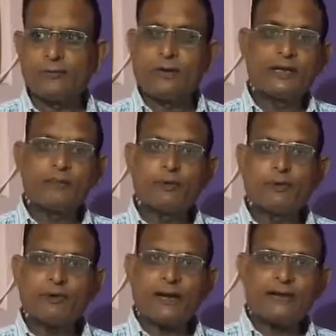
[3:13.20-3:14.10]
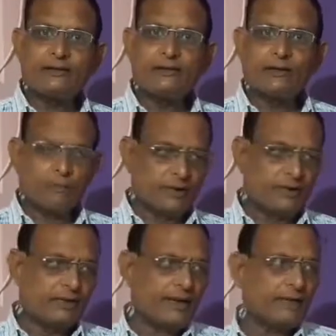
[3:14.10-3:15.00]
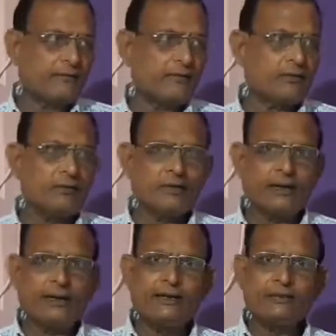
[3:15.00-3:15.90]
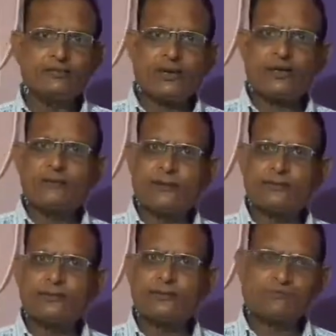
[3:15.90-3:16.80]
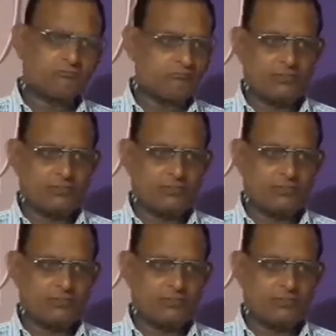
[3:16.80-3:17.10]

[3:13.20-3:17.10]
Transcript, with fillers: Many people write, but they write any stray things,